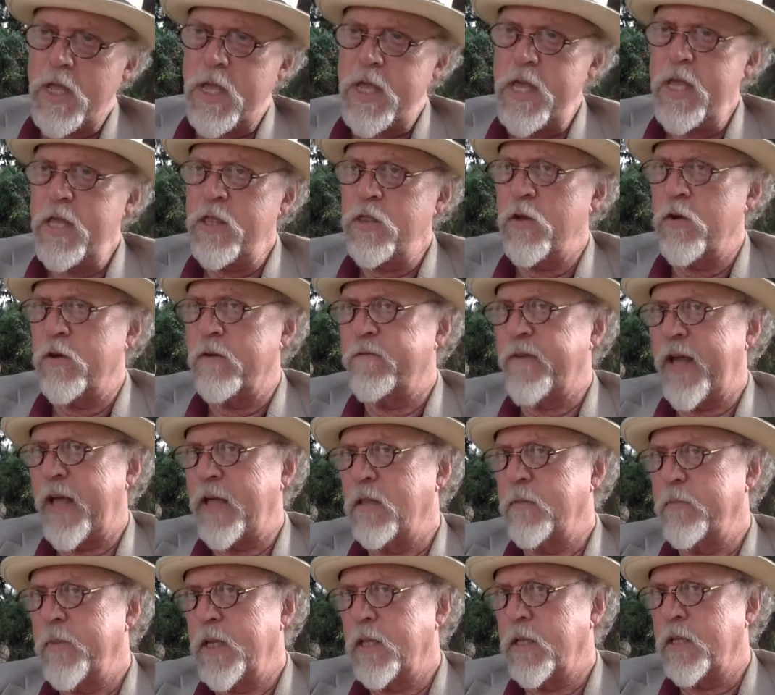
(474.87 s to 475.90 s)
in their
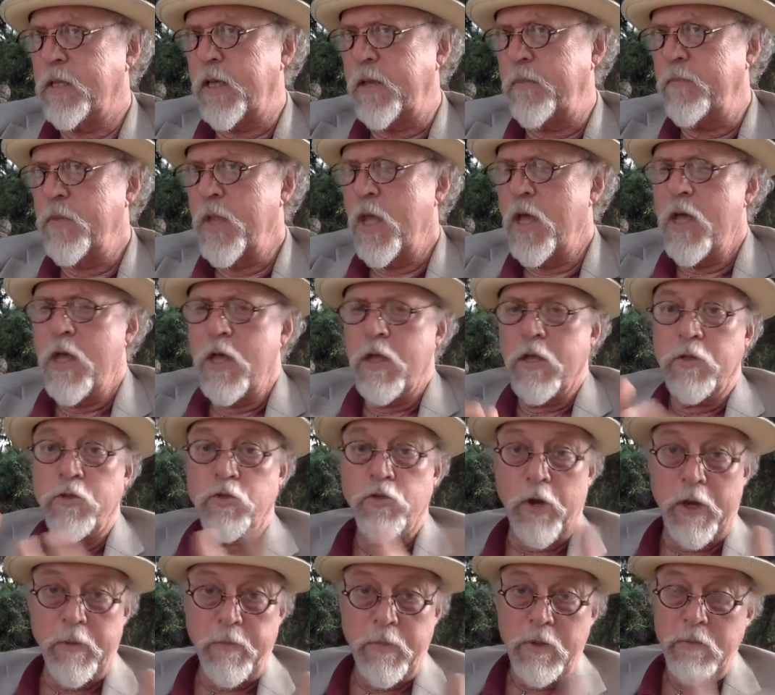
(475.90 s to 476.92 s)
availability.
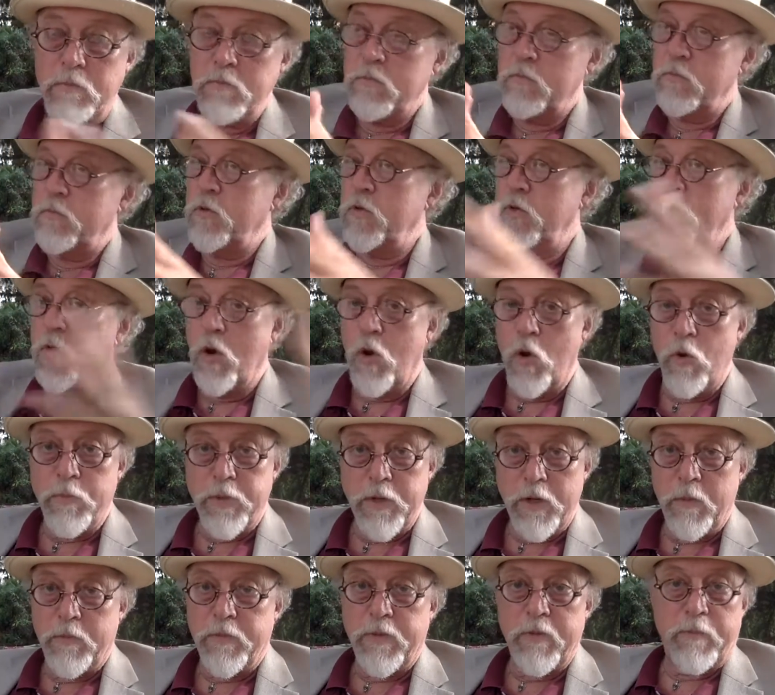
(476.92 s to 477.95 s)
Treatment, you
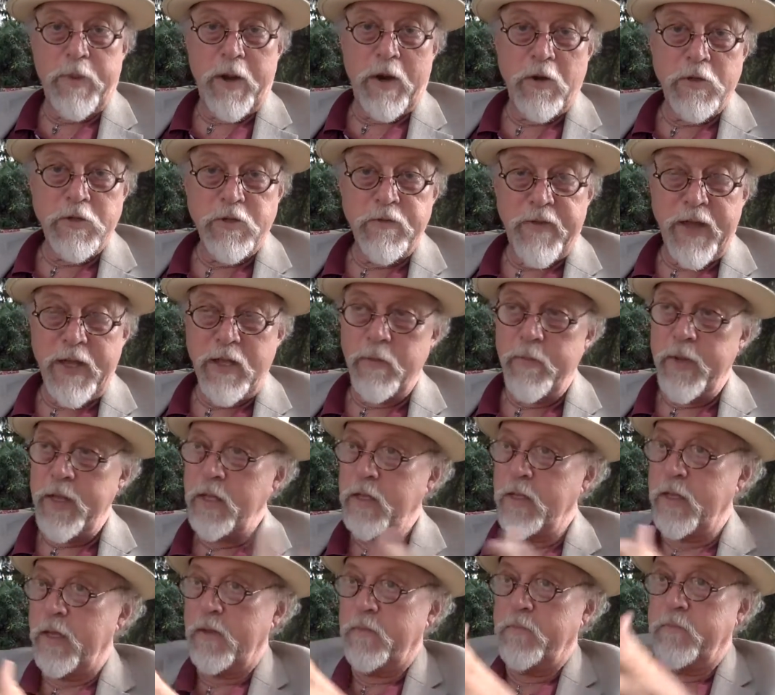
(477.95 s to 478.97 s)
open up the parent's
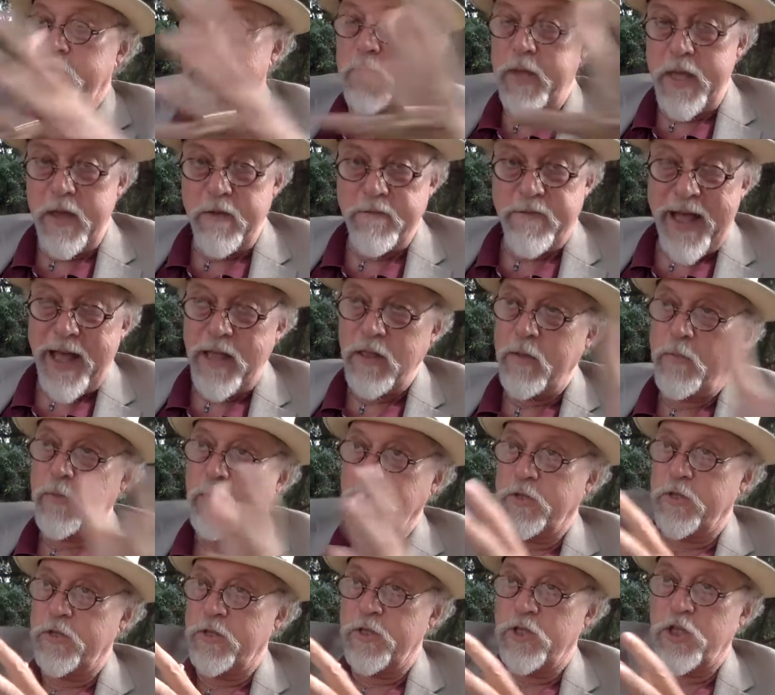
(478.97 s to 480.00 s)
availability. Be
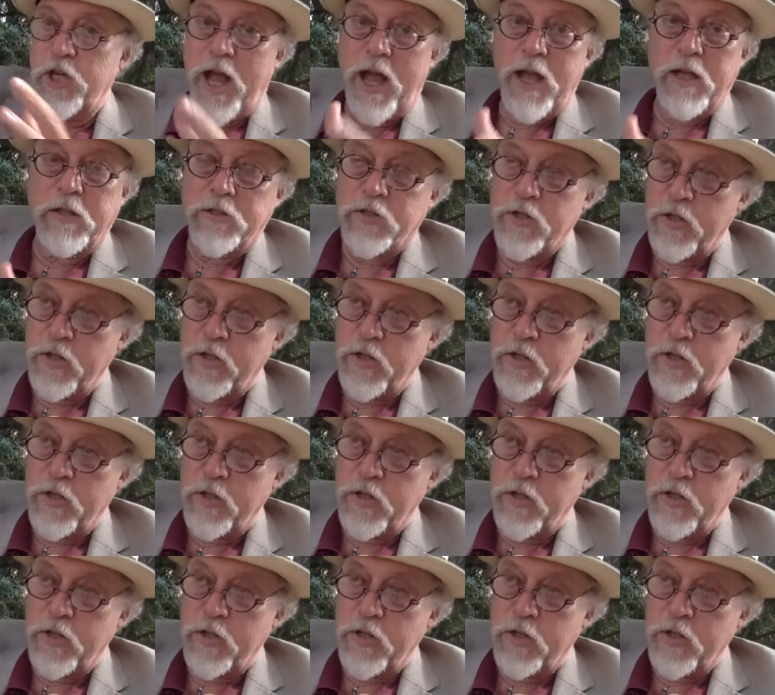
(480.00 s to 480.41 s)
available to the child